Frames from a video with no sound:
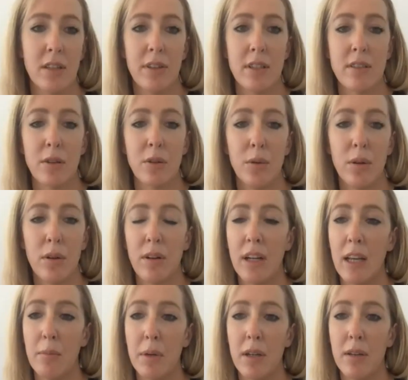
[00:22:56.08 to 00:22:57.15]
give us a call or an
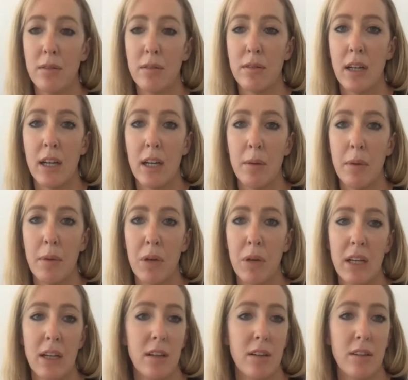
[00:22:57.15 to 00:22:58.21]
email and we
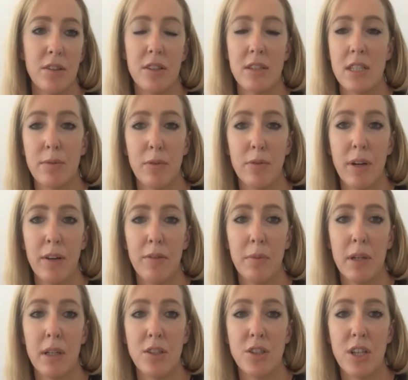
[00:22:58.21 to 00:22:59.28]
can just have a
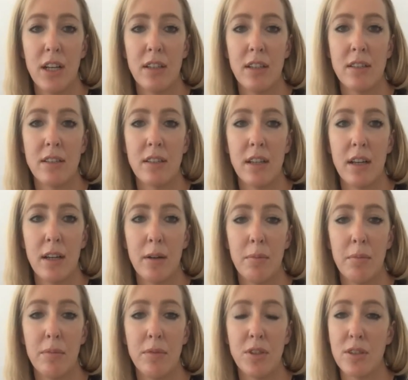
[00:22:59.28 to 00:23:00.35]
5-minute chat
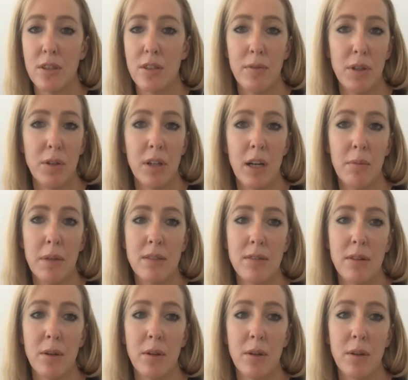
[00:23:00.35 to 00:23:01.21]
just over your company's